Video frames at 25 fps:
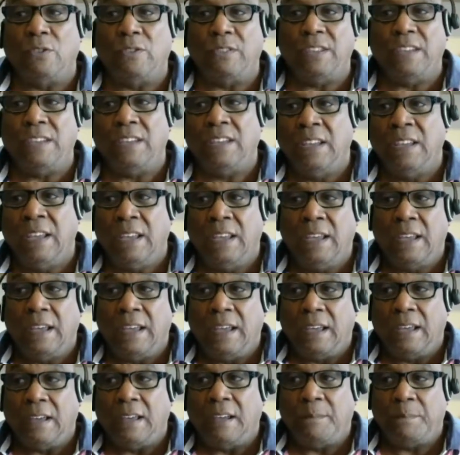the
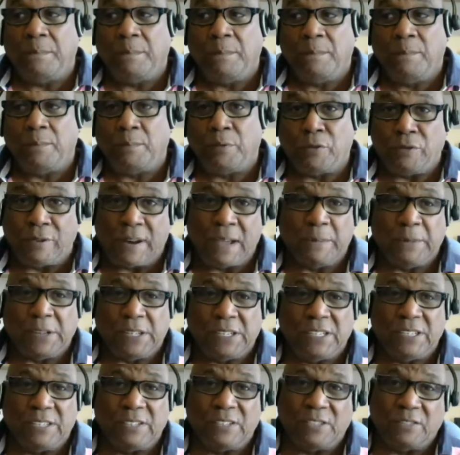
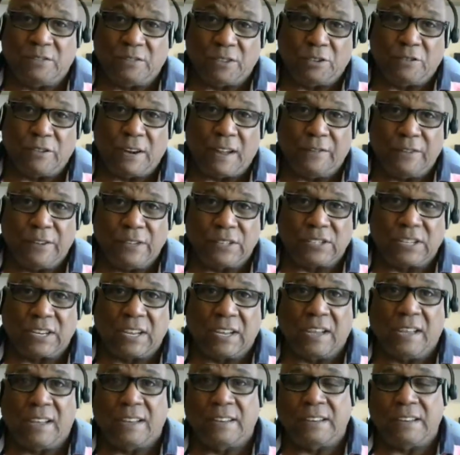parameters of the graphics
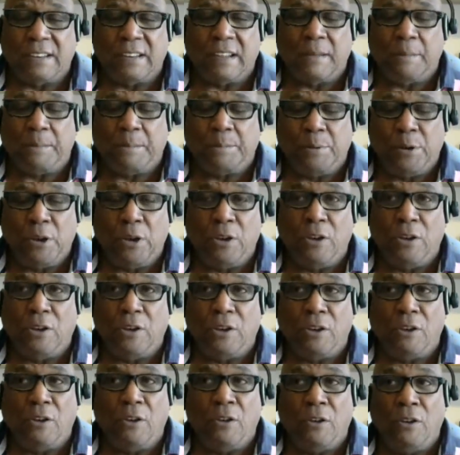card
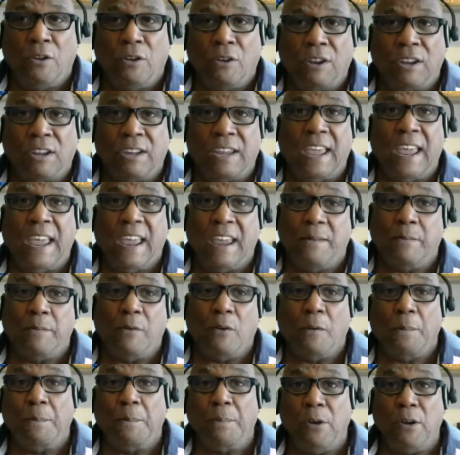per game
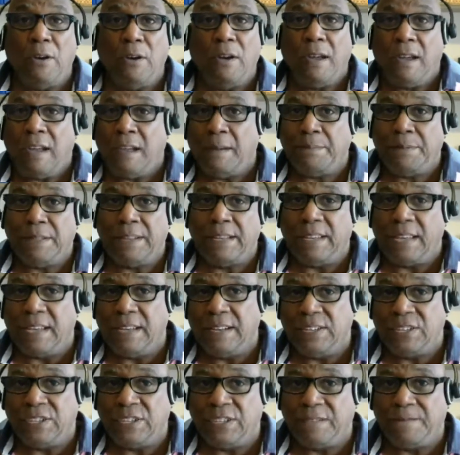or per
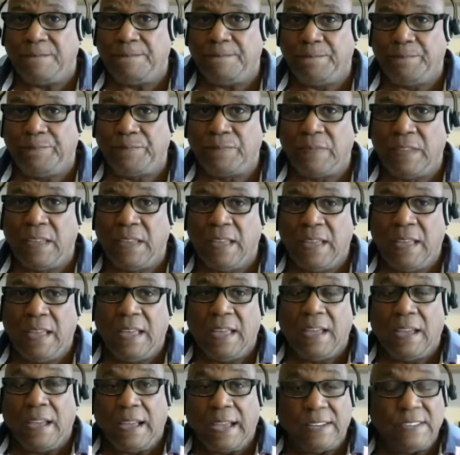application,
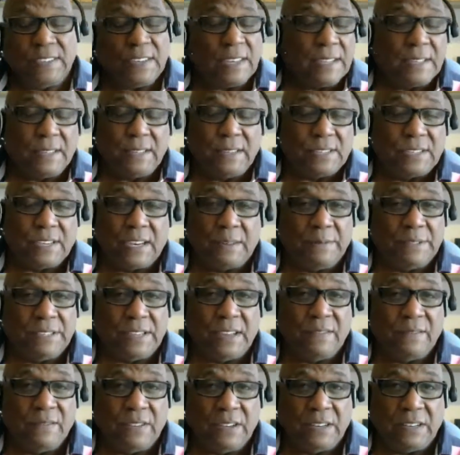exactly the same as
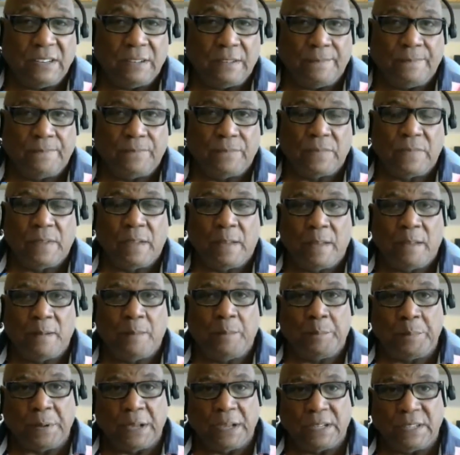NVIDIA.
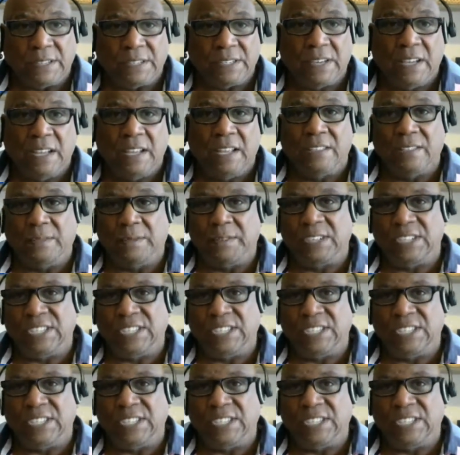But the